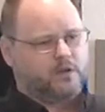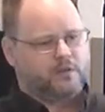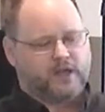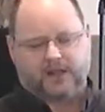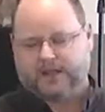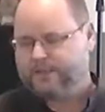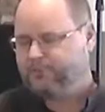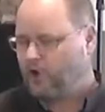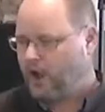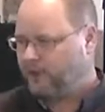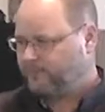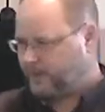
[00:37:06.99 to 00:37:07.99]
that he
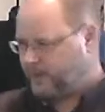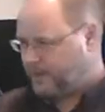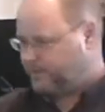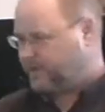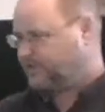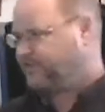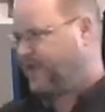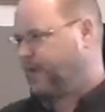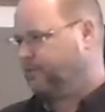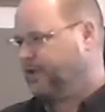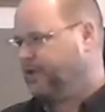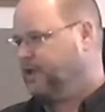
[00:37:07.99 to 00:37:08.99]
brought for him and his
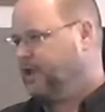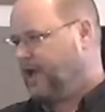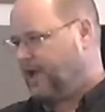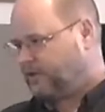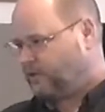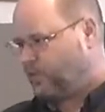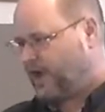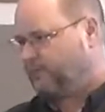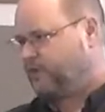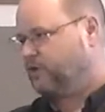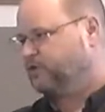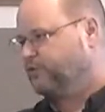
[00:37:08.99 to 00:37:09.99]
family and the ram
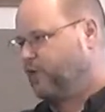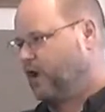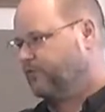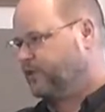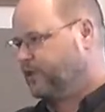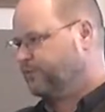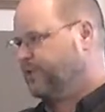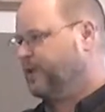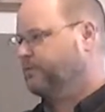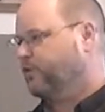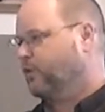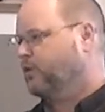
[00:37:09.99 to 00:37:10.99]
that was brought for the
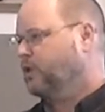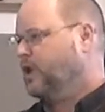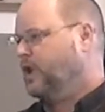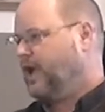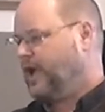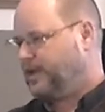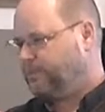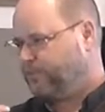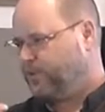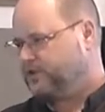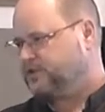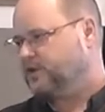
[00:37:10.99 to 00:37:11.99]
people. And he
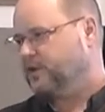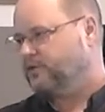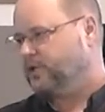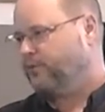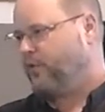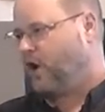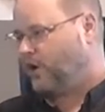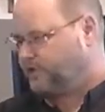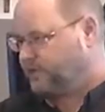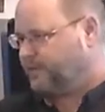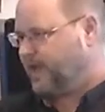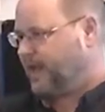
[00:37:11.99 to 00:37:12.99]
puts the, the parts
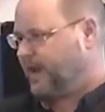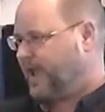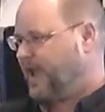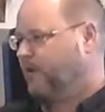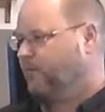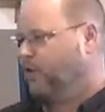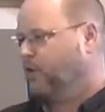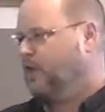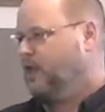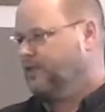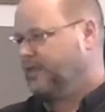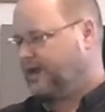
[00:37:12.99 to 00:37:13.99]
of that animal
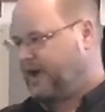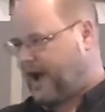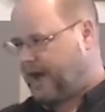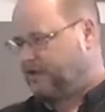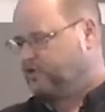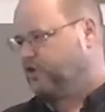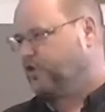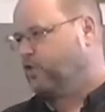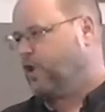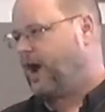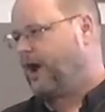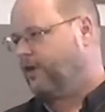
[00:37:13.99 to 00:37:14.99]
that God has
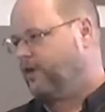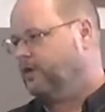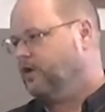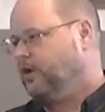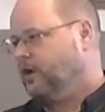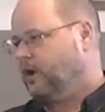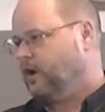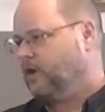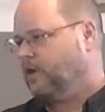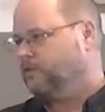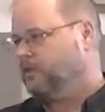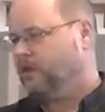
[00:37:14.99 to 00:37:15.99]
required,
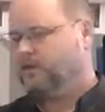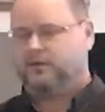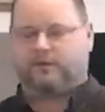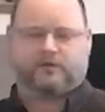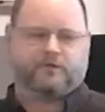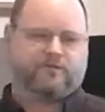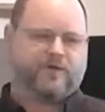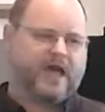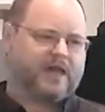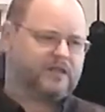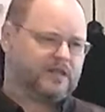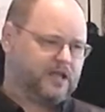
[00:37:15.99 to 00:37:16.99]
uh, the, the, the
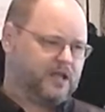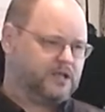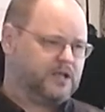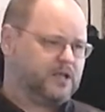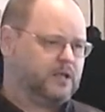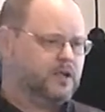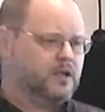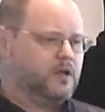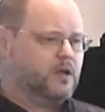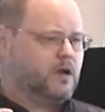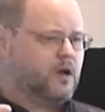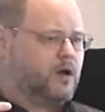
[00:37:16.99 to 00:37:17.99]
fat, the kidney,
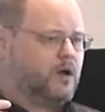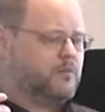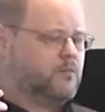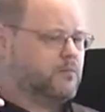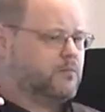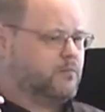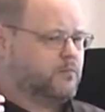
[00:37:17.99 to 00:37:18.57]
um,